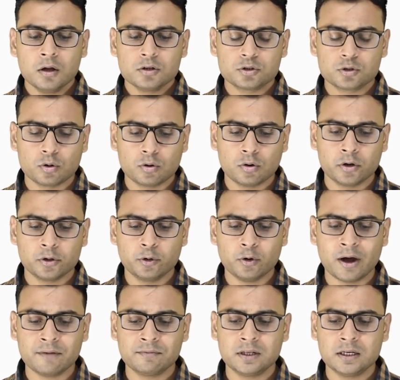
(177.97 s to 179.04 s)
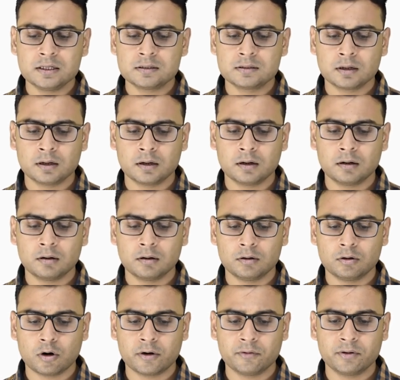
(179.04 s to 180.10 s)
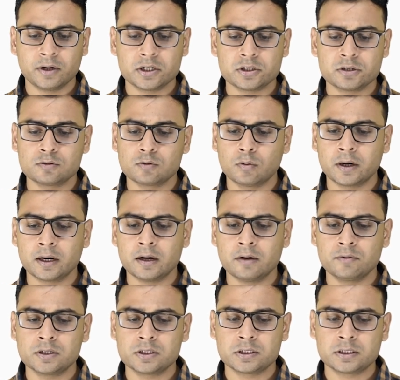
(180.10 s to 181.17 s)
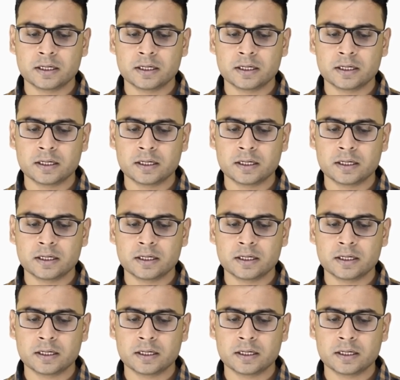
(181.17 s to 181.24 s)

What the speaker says: So you have these notifications over here which